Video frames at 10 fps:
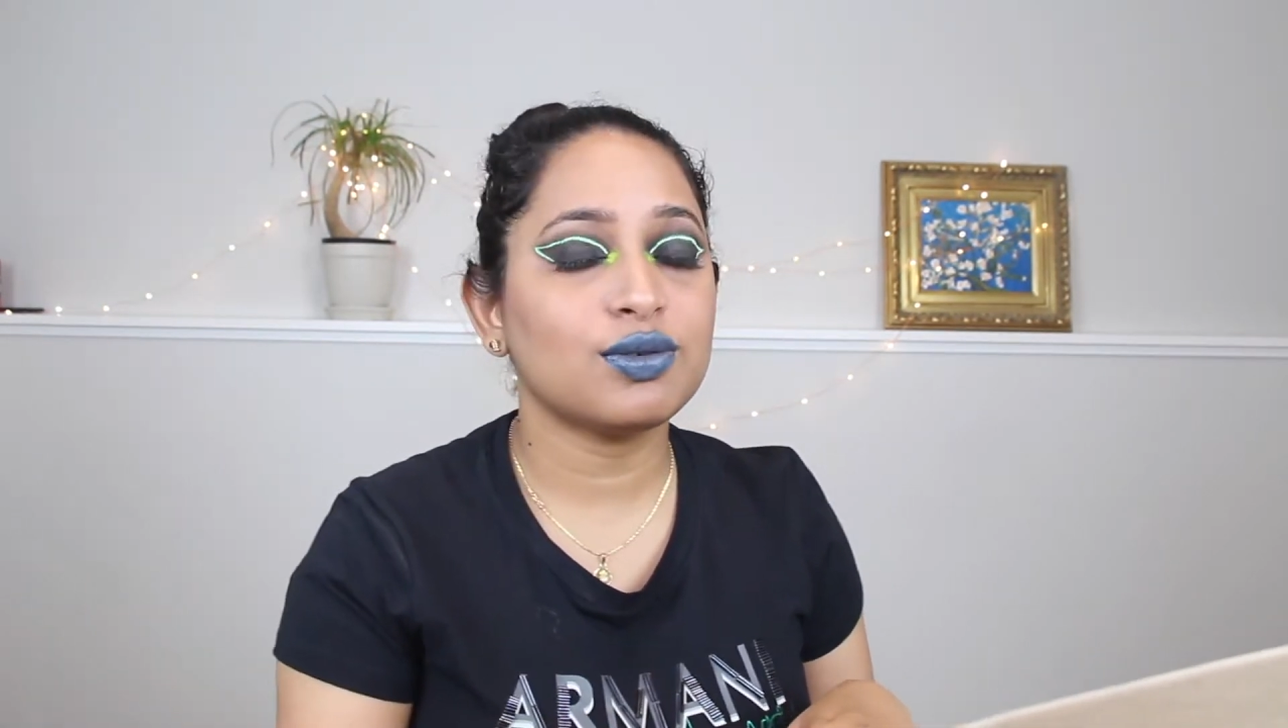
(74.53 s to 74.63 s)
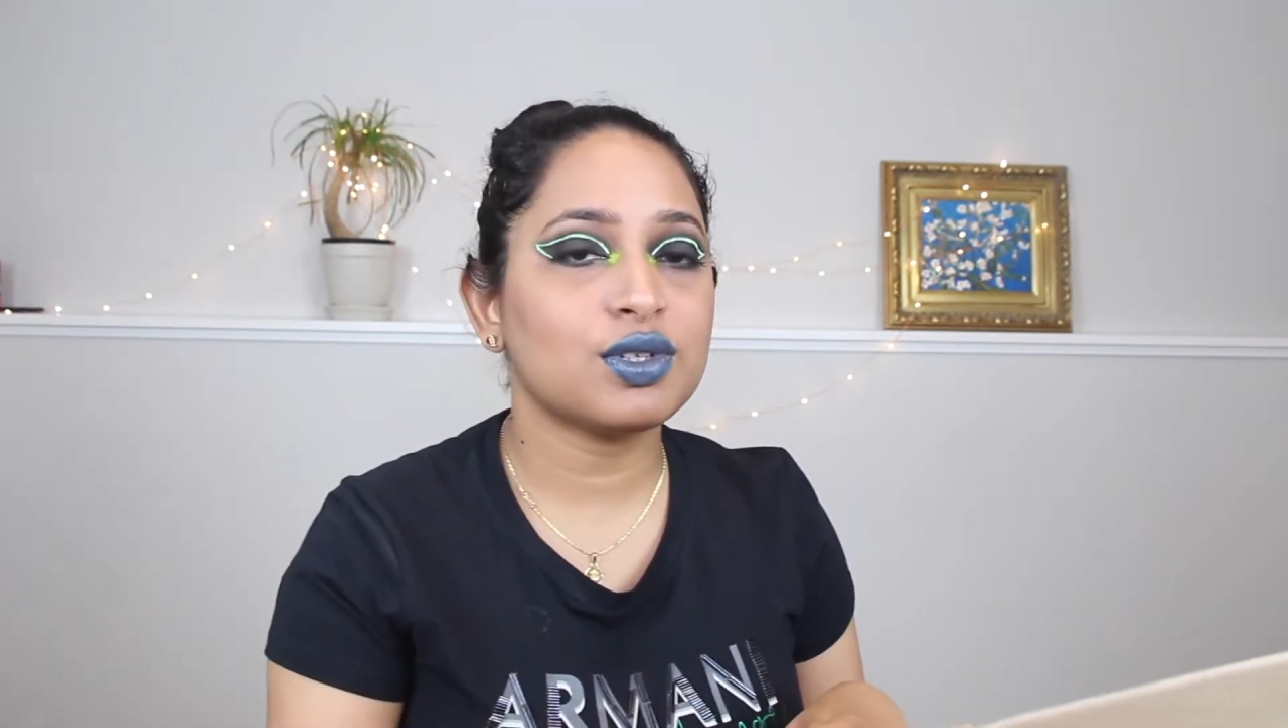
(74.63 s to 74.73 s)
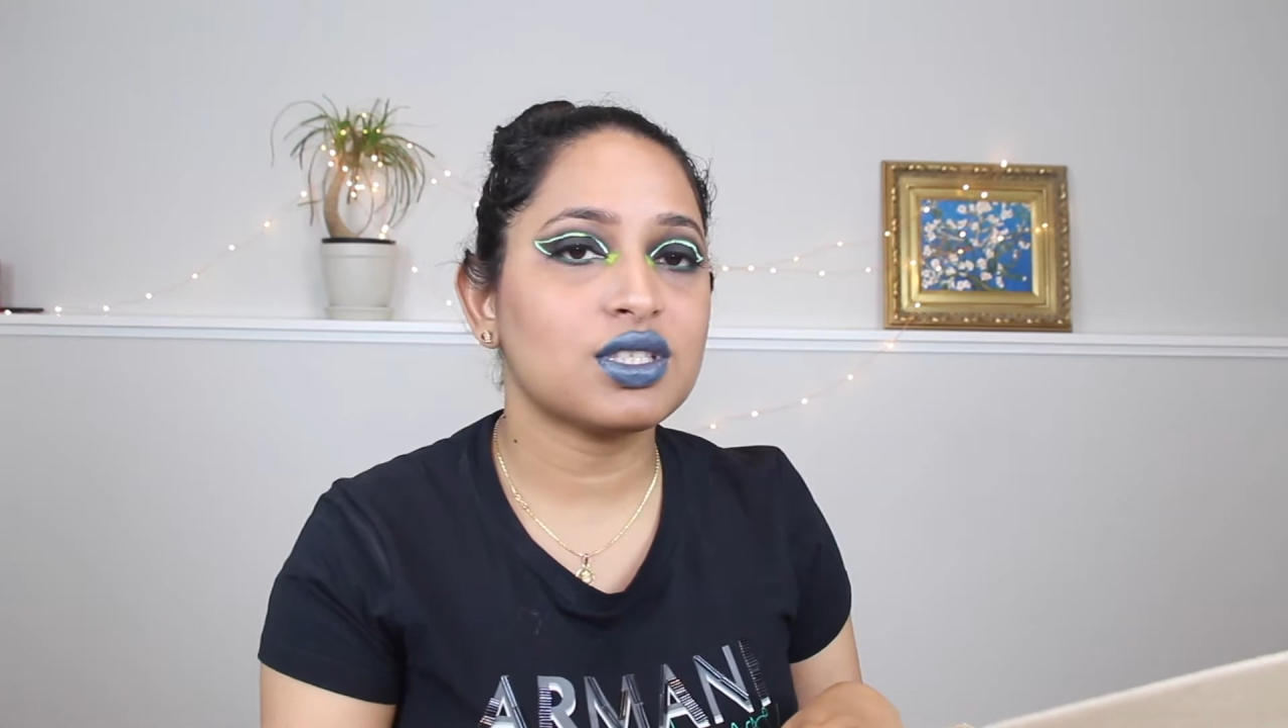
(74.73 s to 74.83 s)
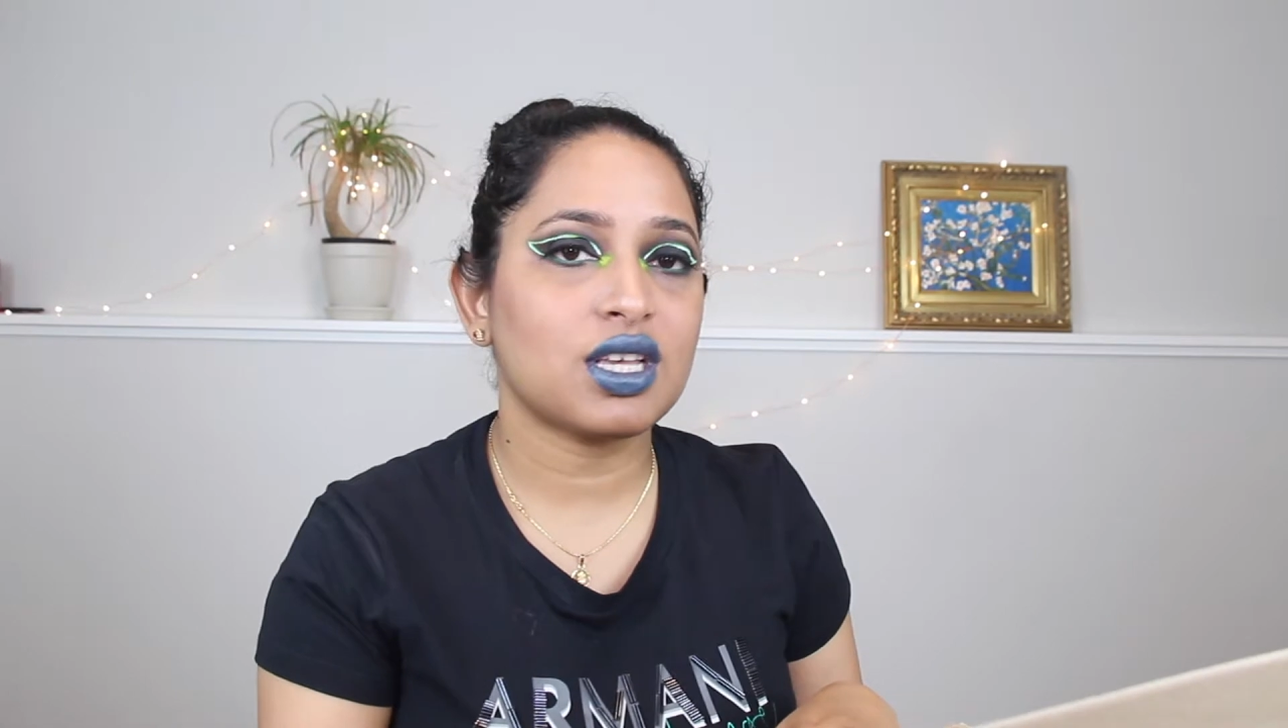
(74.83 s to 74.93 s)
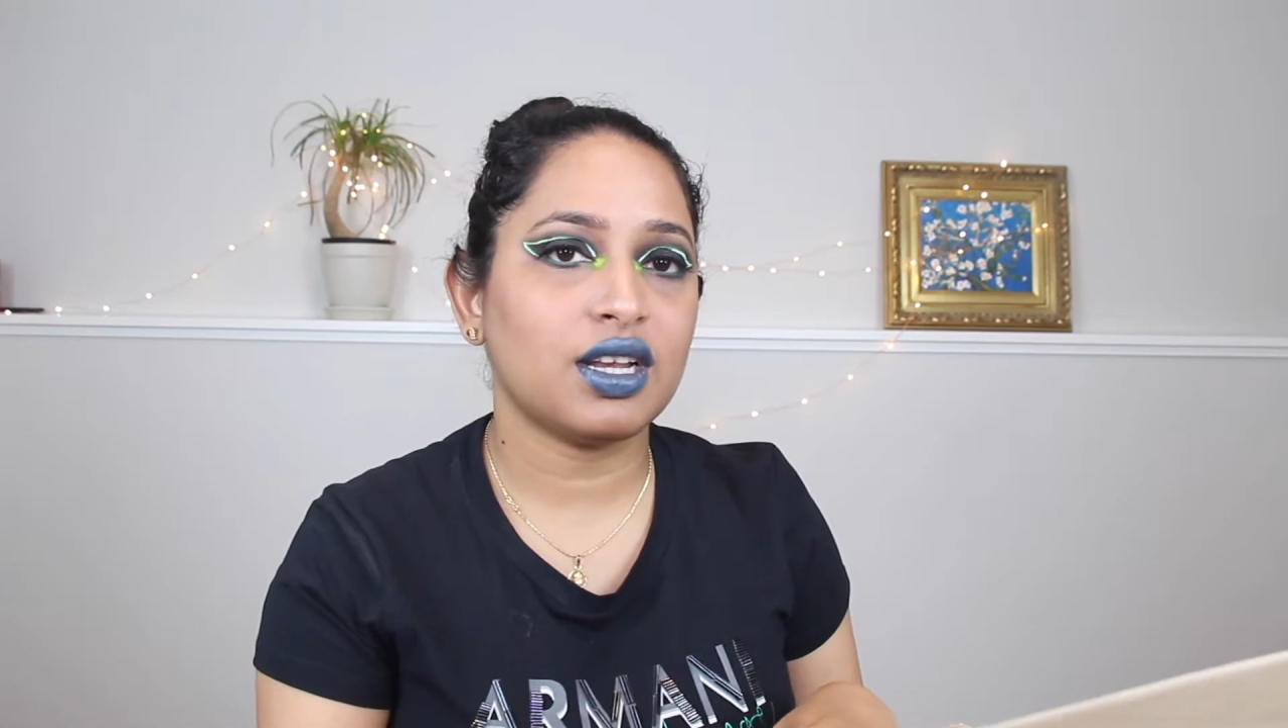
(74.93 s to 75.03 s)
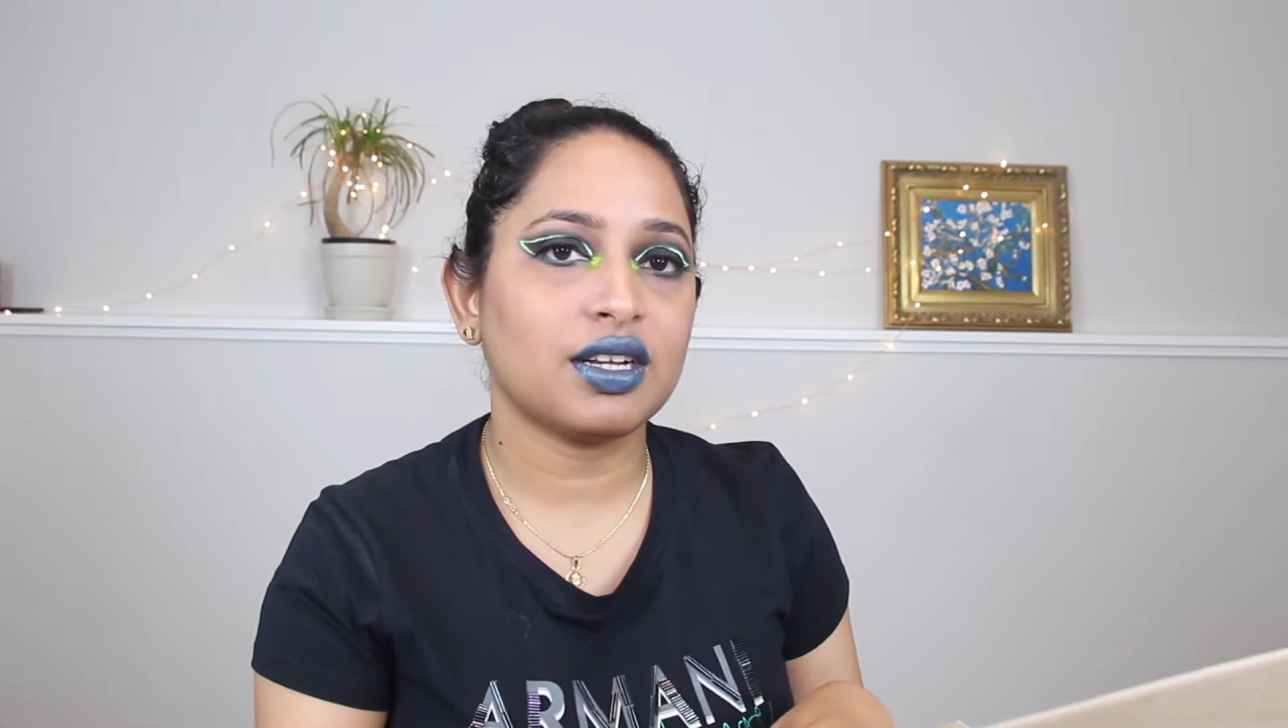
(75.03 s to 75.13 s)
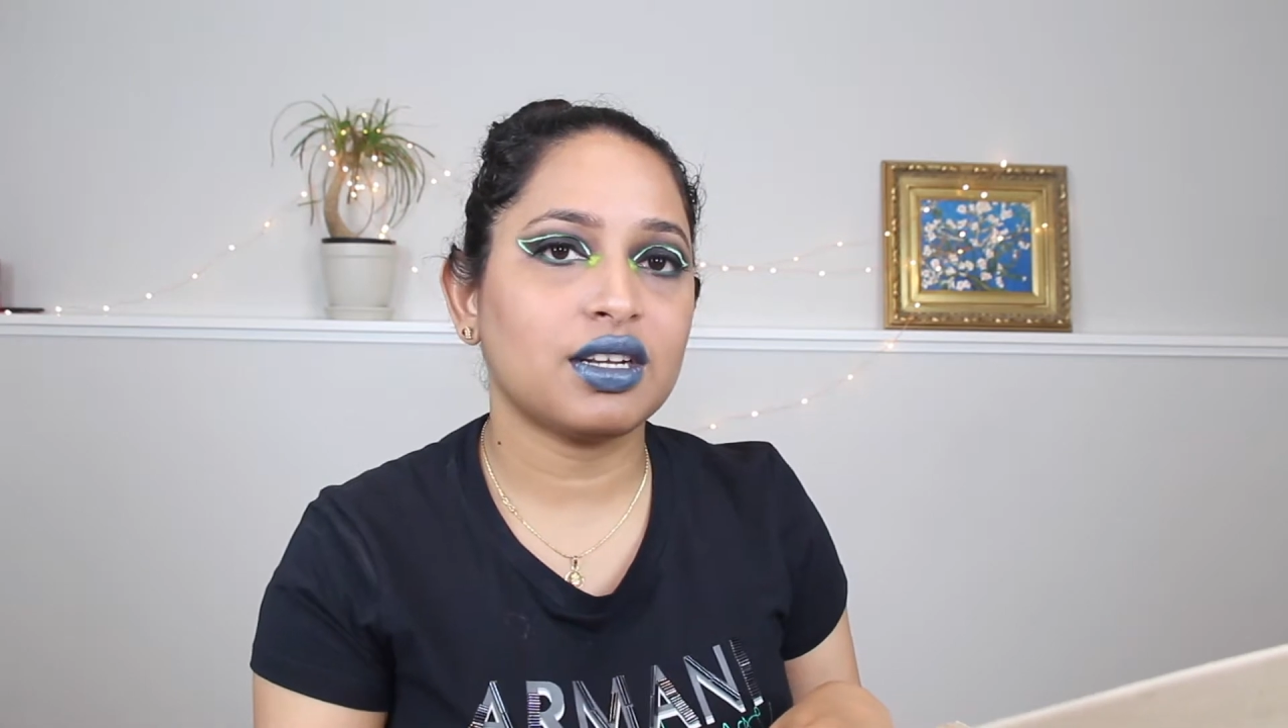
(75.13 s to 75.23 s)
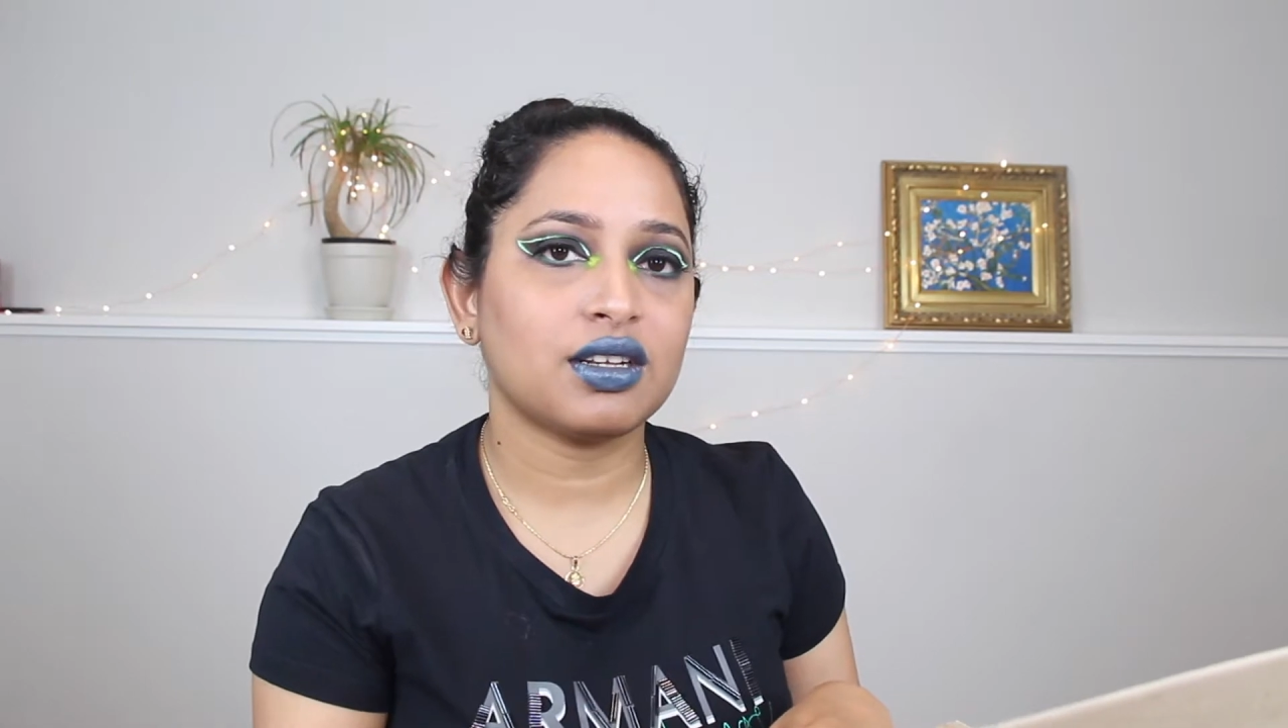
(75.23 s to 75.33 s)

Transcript: would select